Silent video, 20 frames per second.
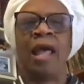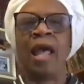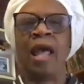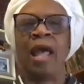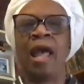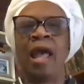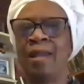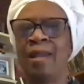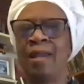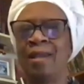
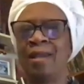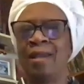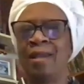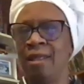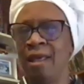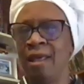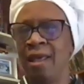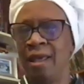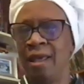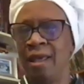And
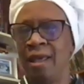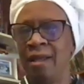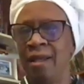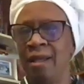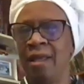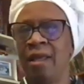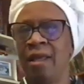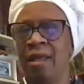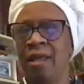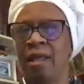then
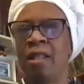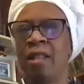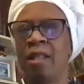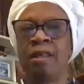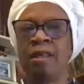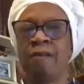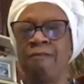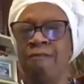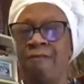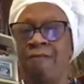
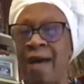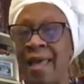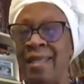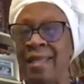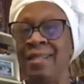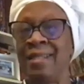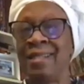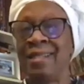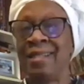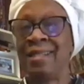the
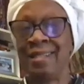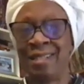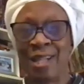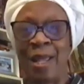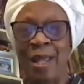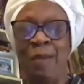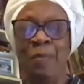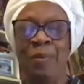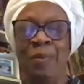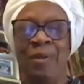fight
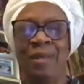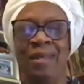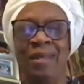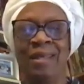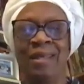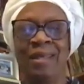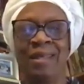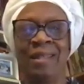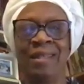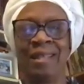shape,
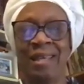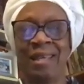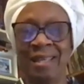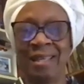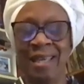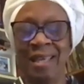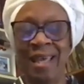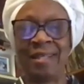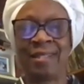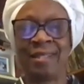the
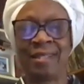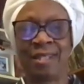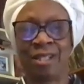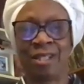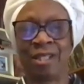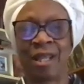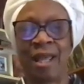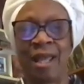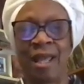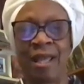against
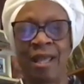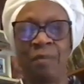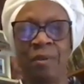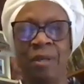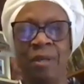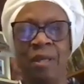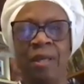shape.